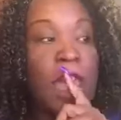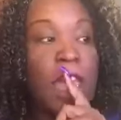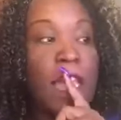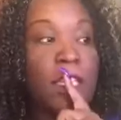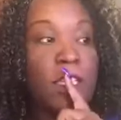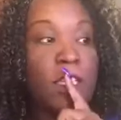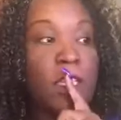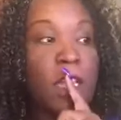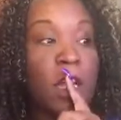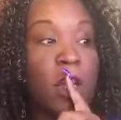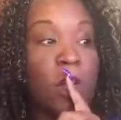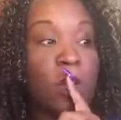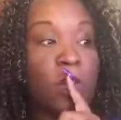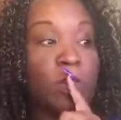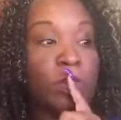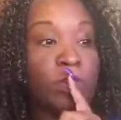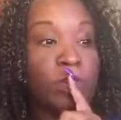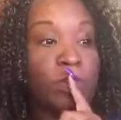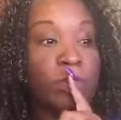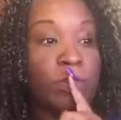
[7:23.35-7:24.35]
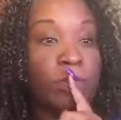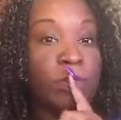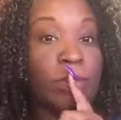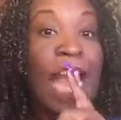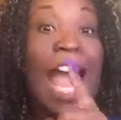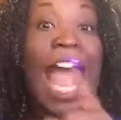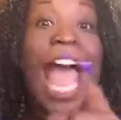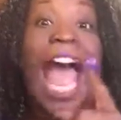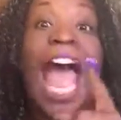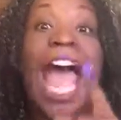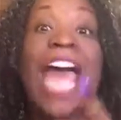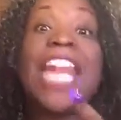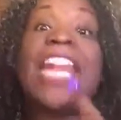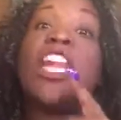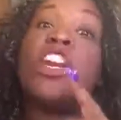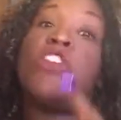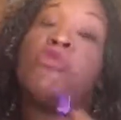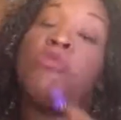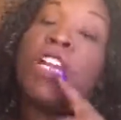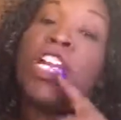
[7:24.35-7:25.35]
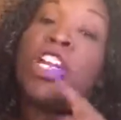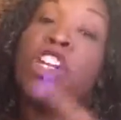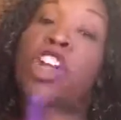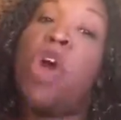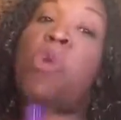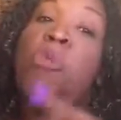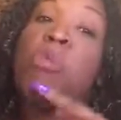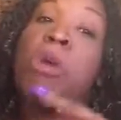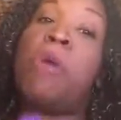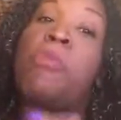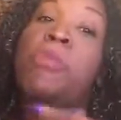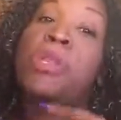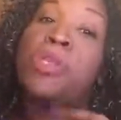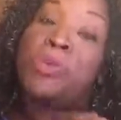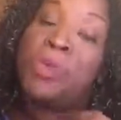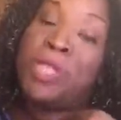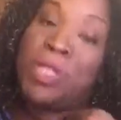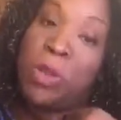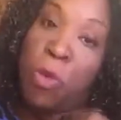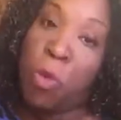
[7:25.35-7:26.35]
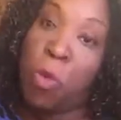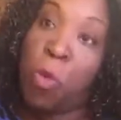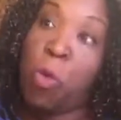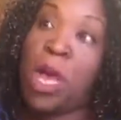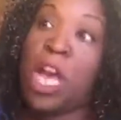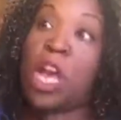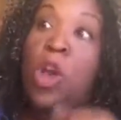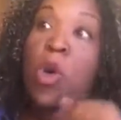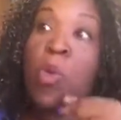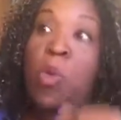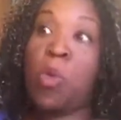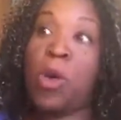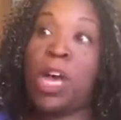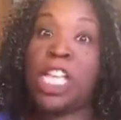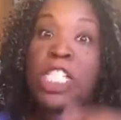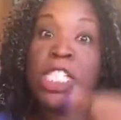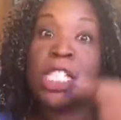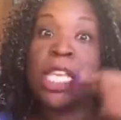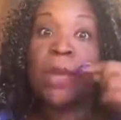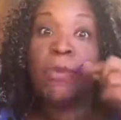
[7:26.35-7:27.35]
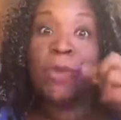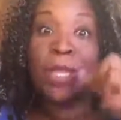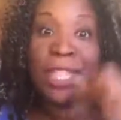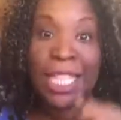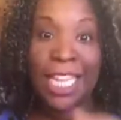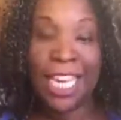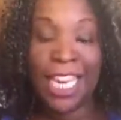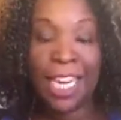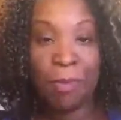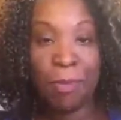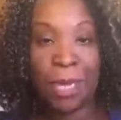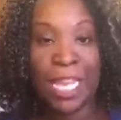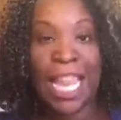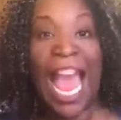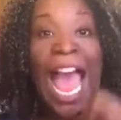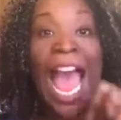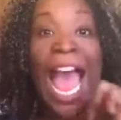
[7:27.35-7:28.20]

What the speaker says: And so I didn't really know what was within me.